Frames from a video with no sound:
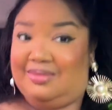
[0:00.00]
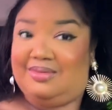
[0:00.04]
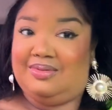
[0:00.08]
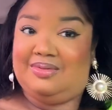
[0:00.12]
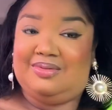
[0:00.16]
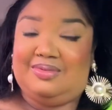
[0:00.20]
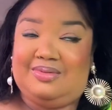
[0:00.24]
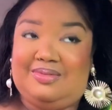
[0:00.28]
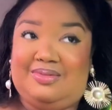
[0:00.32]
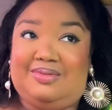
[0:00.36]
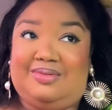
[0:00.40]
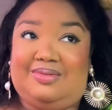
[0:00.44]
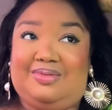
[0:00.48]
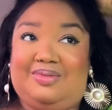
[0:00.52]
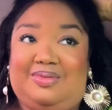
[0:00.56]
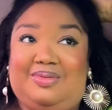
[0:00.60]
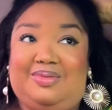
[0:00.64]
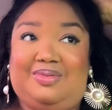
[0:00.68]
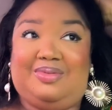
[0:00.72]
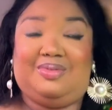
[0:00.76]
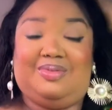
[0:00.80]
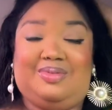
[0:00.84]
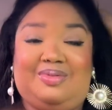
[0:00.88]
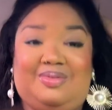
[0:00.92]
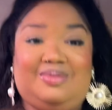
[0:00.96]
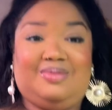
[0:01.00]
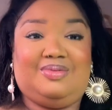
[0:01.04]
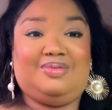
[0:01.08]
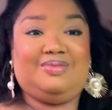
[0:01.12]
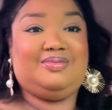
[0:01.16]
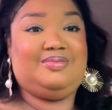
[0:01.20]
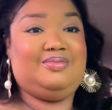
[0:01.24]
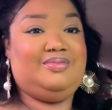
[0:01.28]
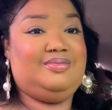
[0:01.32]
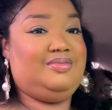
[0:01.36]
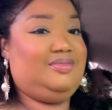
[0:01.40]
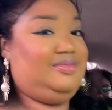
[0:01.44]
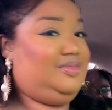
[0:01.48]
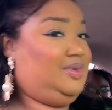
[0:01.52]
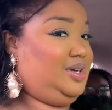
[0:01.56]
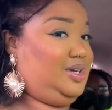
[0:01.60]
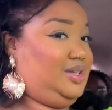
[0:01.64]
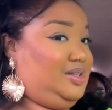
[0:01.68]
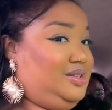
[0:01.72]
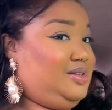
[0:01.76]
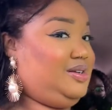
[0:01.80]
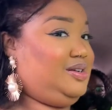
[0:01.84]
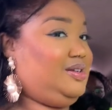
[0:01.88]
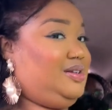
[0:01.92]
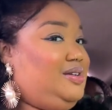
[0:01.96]
that's just my vibe. I
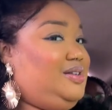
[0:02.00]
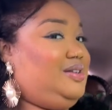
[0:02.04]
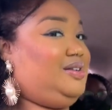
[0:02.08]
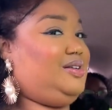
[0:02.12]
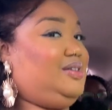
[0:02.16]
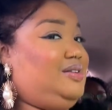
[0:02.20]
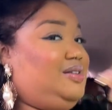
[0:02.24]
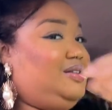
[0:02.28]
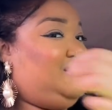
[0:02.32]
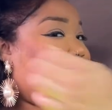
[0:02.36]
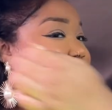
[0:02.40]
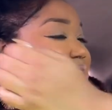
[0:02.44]
am so